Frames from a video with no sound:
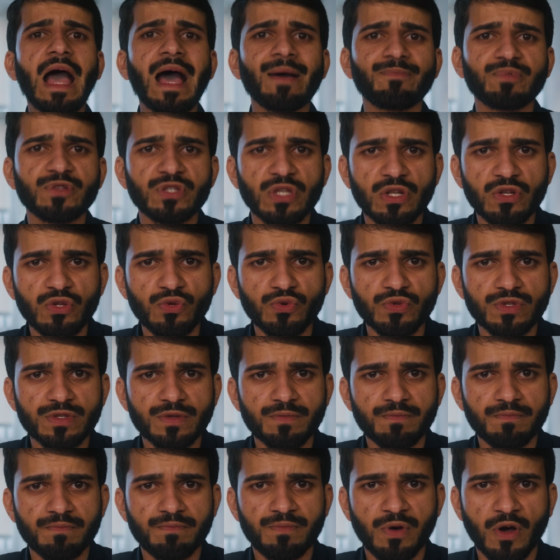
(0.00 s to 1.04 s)
absolute
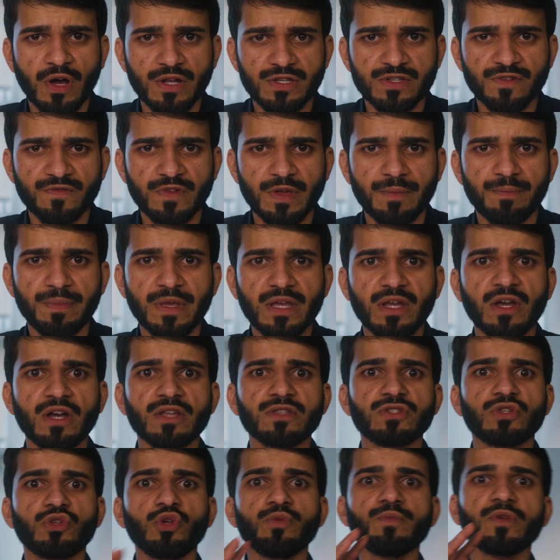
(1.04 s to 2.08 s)
part of it,
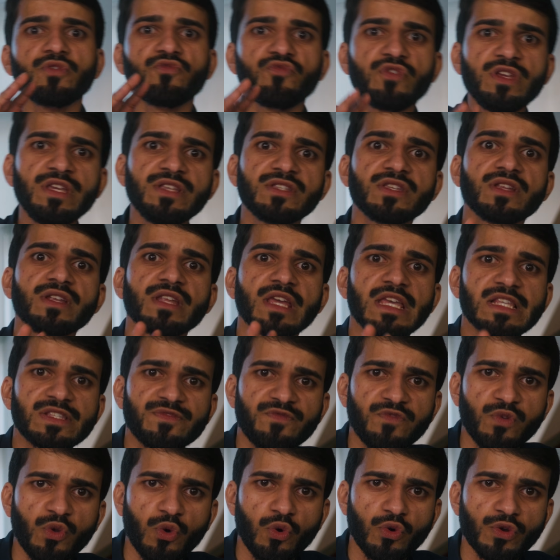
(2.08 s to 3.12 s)
because human reason is
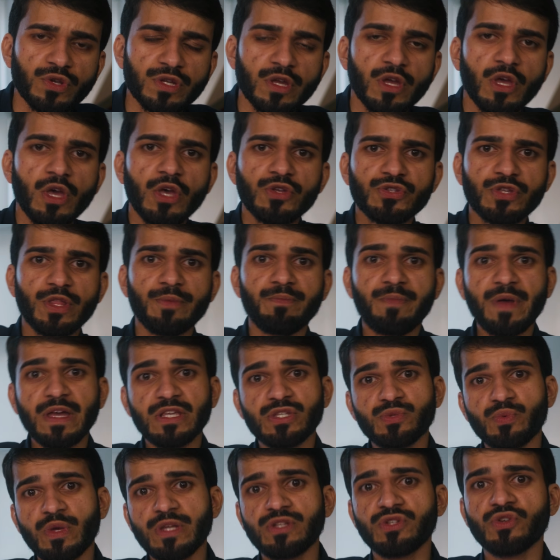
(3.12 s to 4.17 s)
flawed. So the
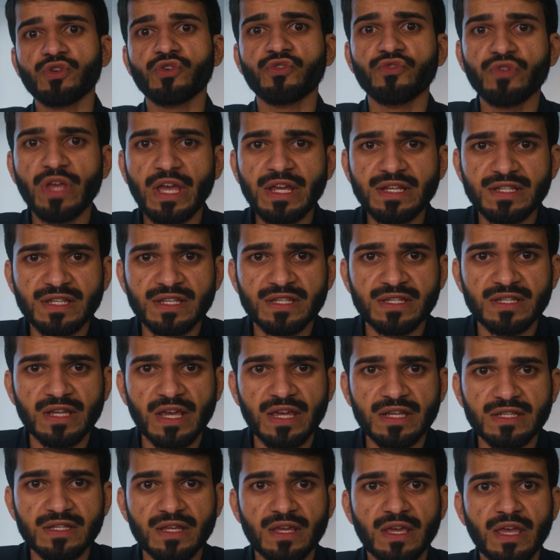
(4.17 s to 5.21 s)
best way to create a
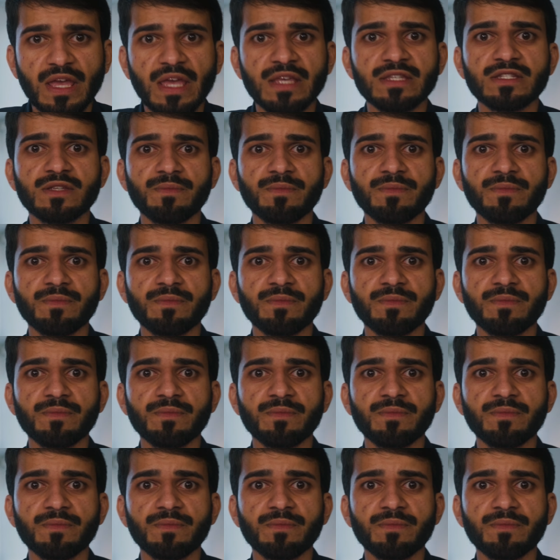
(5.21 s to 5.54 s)
state is